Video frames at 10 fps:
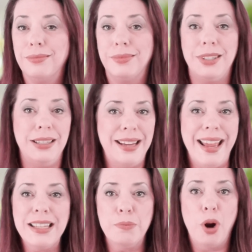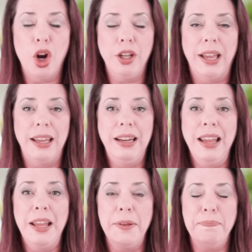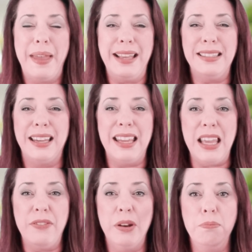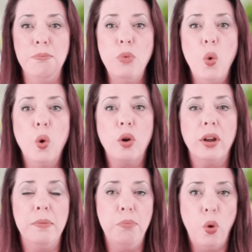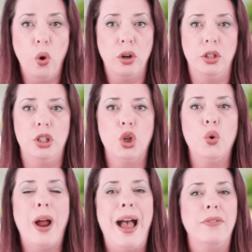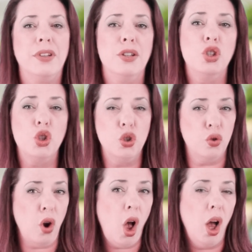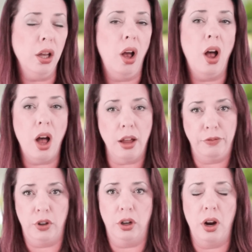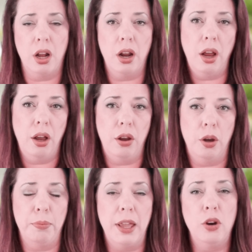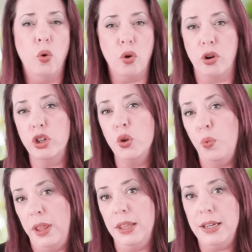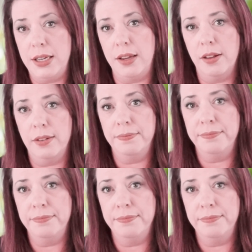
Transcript: today's market makes it even more important to craft a strong offer on a home in order to win the deal.